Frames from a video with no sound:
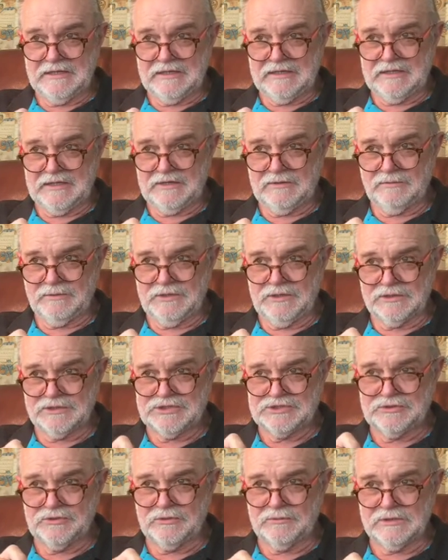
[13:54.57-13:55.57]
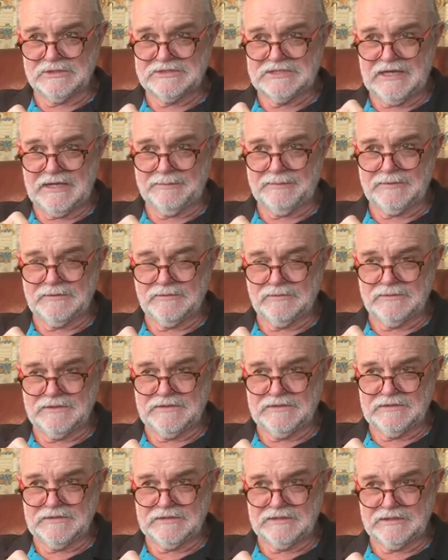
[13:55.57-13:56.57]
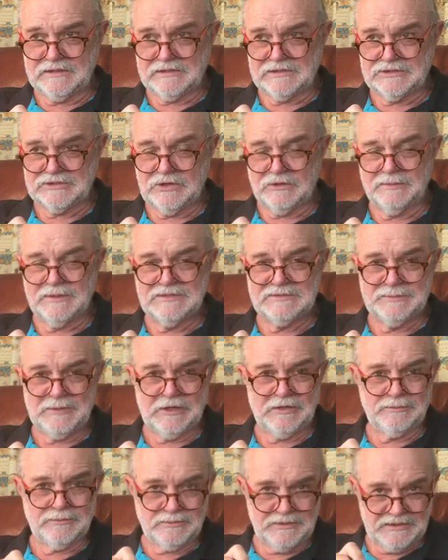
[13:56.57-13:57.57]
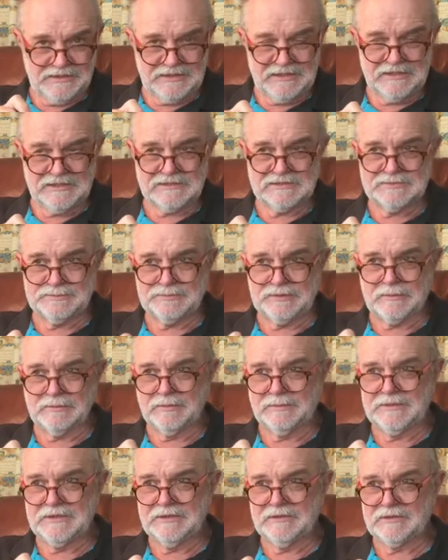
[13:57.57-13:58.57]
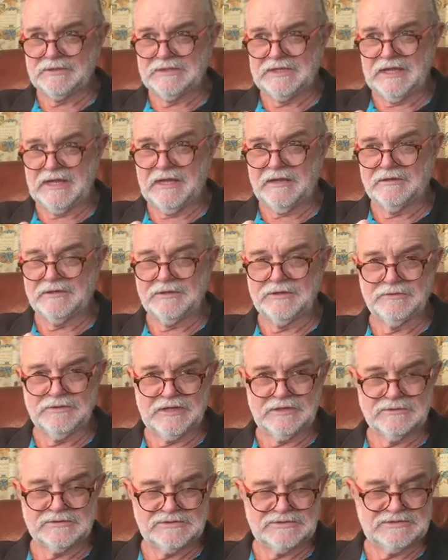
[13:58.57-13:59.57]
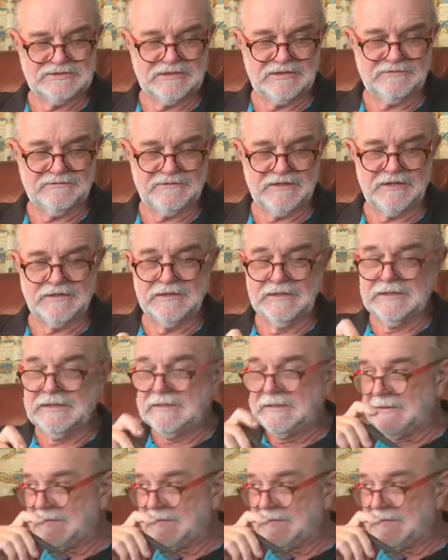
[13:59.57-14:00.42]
We're not sure what's happened with Tommy's boat, but we think it's probably gone down and Gregor's is still afloat.